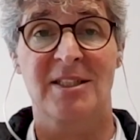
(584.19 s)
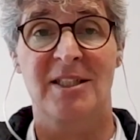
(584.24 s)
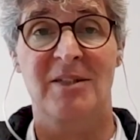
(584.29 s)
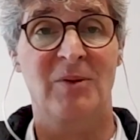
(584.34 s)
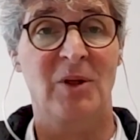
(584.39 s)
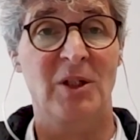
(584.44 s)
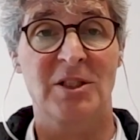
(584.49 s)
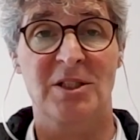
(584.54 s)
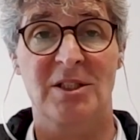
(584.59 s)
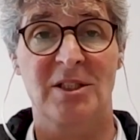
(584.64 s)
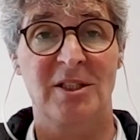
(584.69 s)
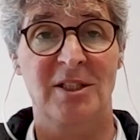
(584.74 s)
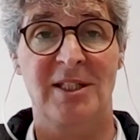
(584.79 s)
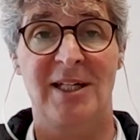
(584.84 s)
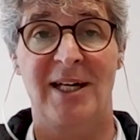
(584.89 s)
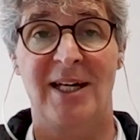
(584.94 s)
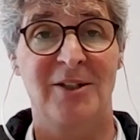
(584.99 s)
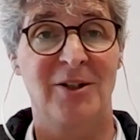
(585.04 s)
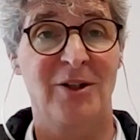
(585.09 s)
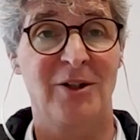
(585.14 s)
there was a
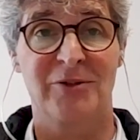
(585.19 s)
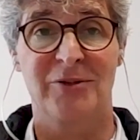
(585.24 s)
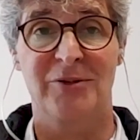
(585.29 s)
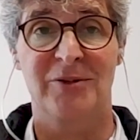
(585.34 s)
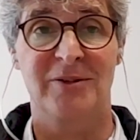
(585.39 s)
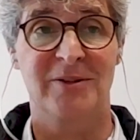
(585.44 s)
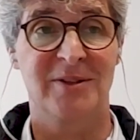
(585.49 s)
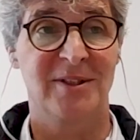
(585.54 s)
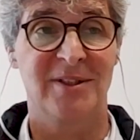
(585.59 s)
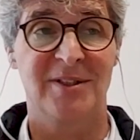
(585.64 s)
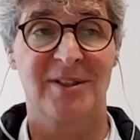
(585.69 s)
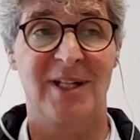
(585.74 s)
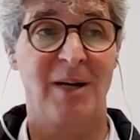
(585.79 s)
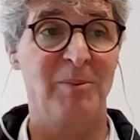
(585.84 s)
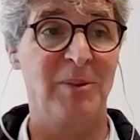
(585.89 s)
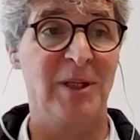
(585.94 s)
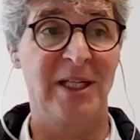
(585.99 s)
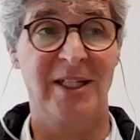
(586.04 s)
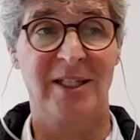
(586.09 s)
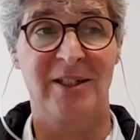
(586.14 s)
kind of
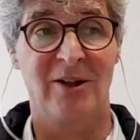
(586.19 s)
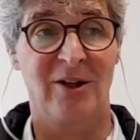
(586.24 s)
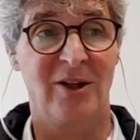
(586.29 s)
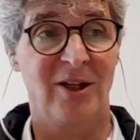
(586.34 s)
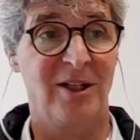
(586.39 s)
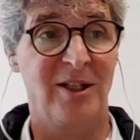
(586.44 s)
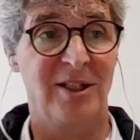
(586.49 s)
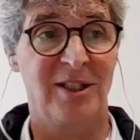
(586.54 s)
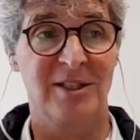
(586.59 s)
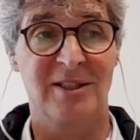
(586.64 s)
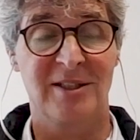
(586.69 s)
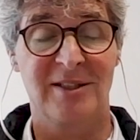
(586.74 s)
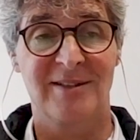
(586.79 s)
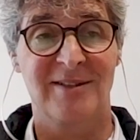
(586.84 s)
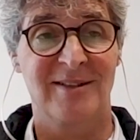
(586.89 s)
doubling or